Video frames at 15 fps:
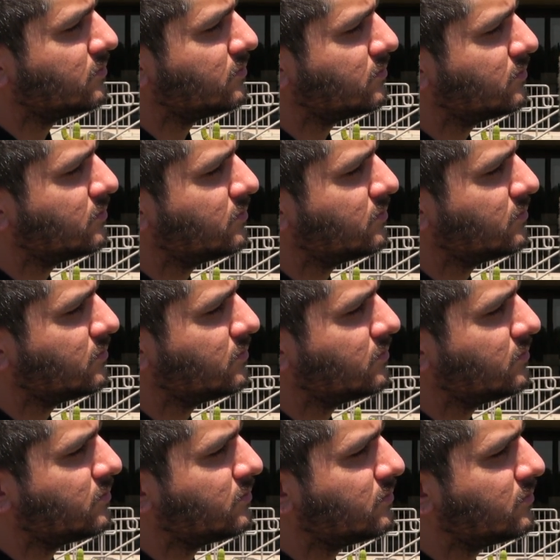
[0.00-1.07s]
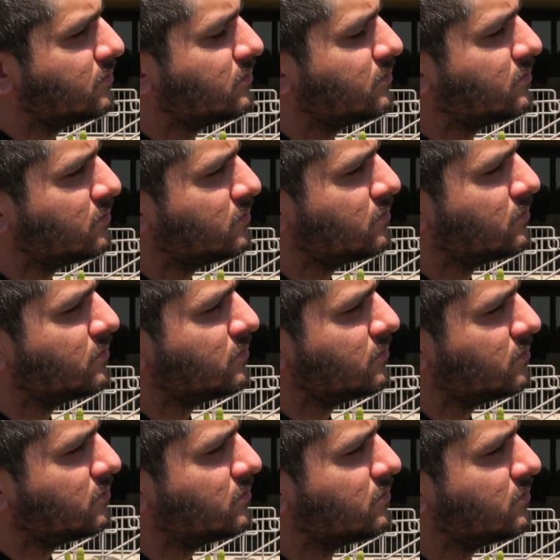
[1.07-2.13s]

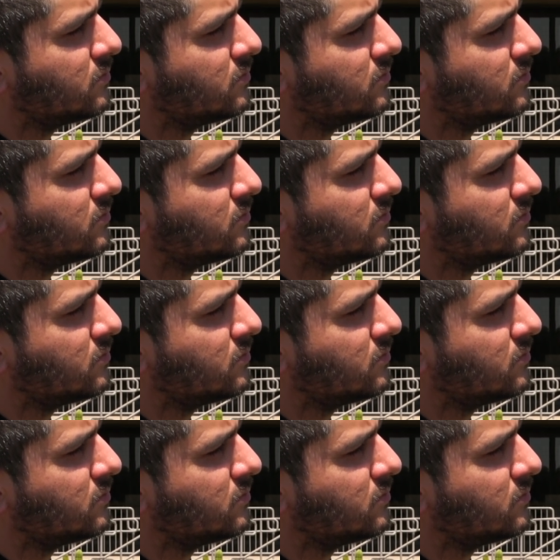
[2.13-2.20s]
The person shown says nothing.